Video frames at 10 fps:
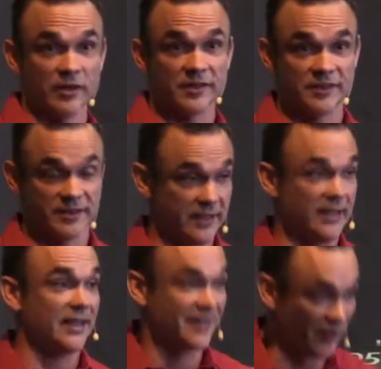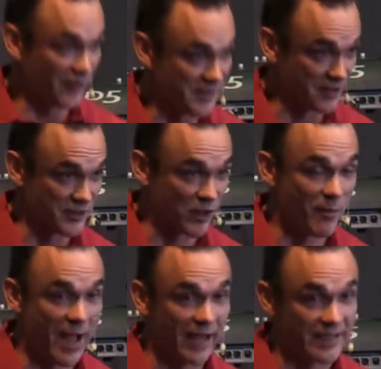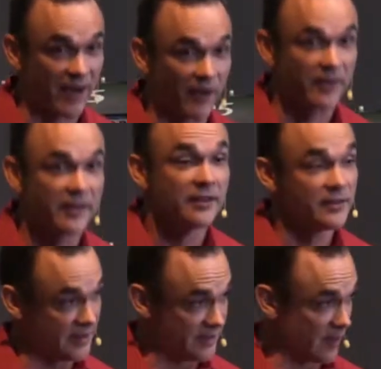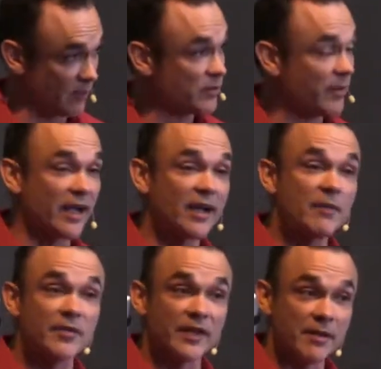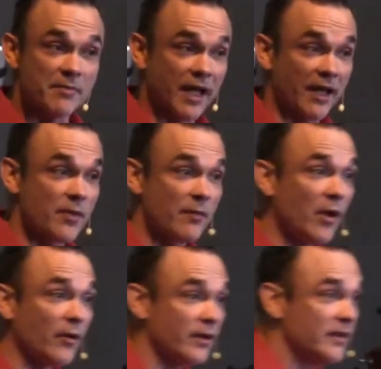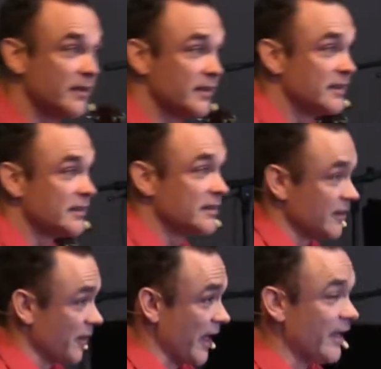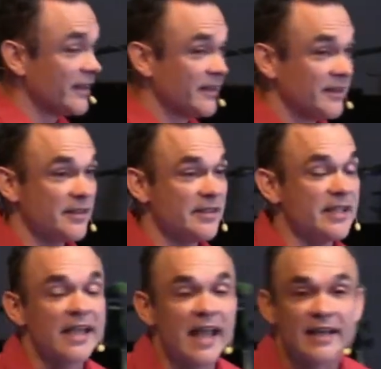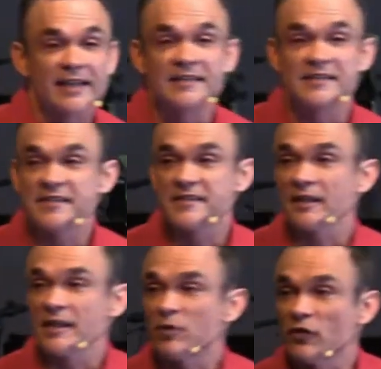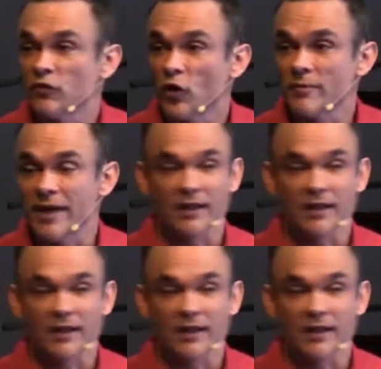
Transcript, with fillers: because he's, ah, you know, and he starts to go back down. Jesus helps him back up and they get back in the boat okay? You can't consistently perform at a